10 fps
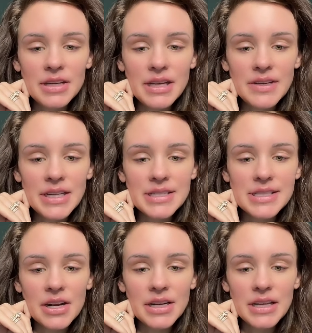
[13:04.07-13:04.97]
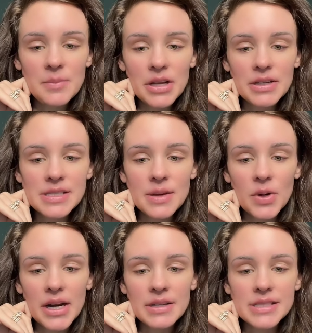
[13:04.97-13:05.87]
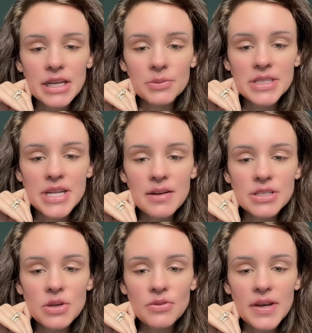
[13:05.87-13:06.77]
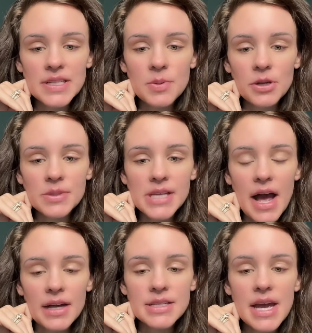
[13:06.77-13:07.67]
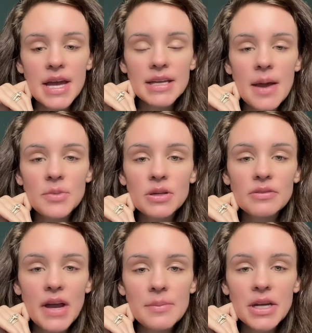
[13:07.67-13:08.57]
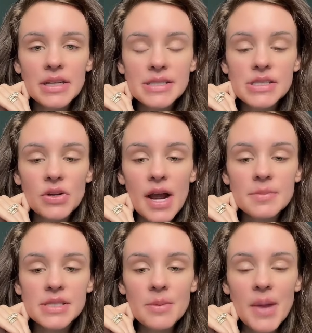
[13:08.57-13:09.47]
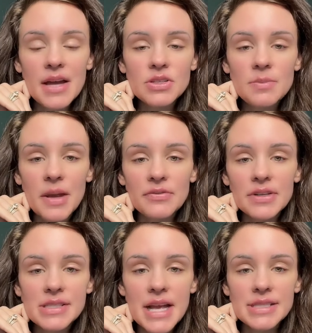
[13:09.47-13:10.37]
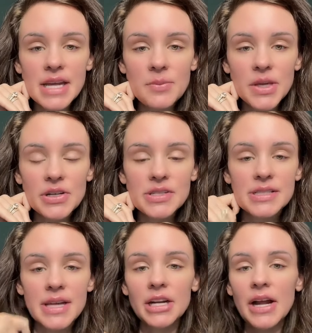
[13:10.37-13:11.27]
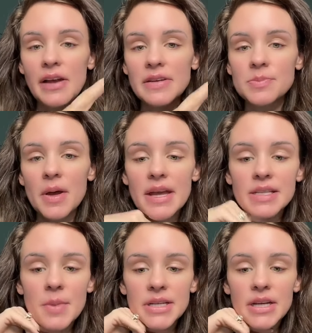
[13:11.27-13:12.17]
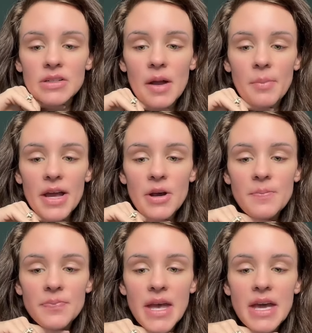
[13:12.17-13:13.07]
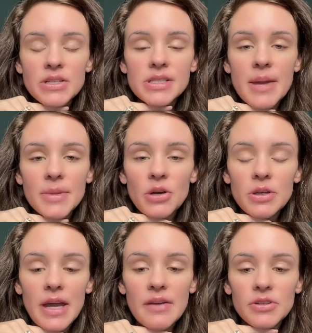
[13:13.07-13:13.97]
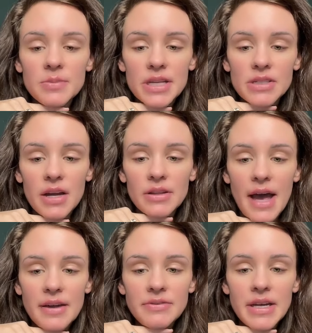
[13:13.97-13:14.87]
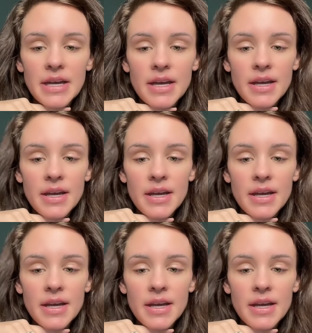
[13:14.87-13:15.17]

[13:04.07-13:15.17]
Good evening. Is there an email or somewhere else I could reach out to you if Facebook was hacked? Yep, you can find me on Instagram, same handle, my first last name, Kyrsti Snyder. How you spell that is my TikTok bio. Just let me know you came from TikTok Live.